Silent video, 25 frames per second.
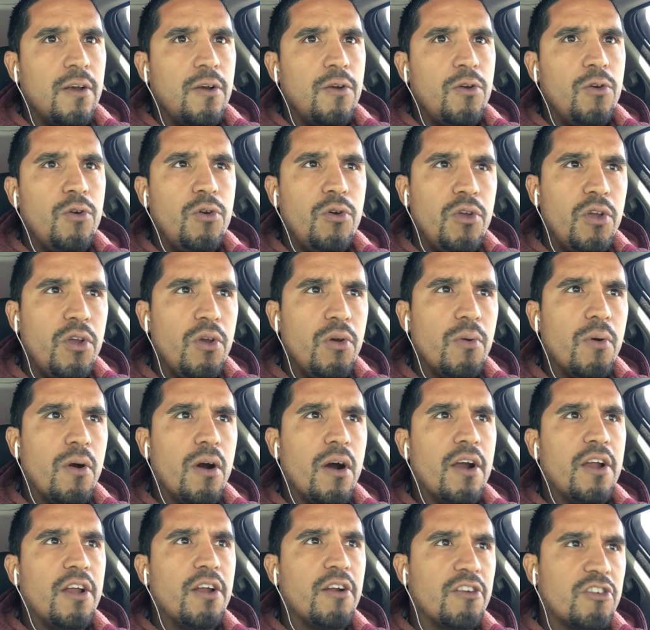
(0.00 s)
who you
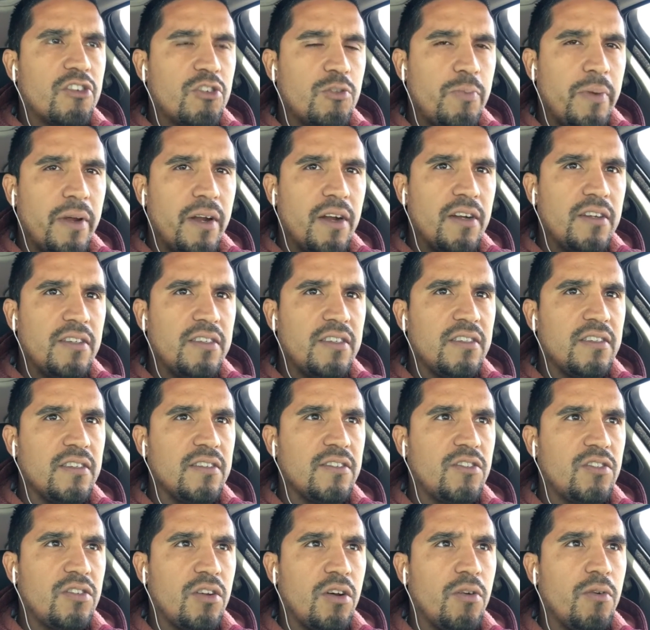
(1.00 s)
are, your experiences.
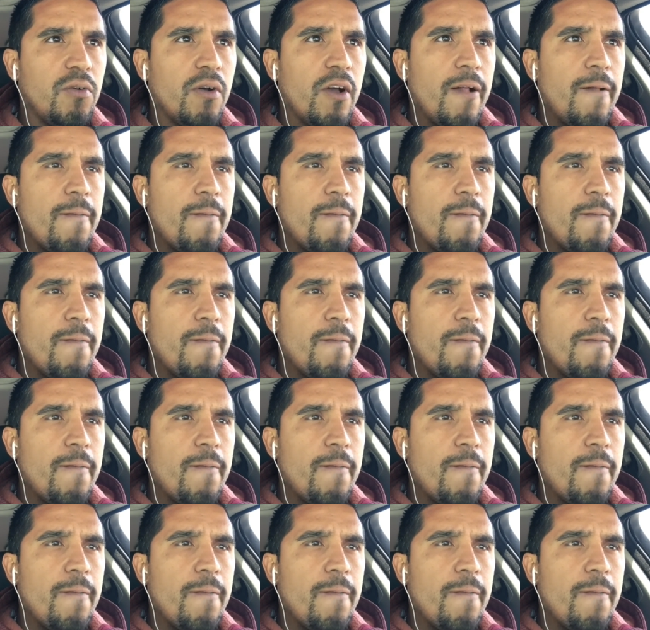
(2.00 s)
And so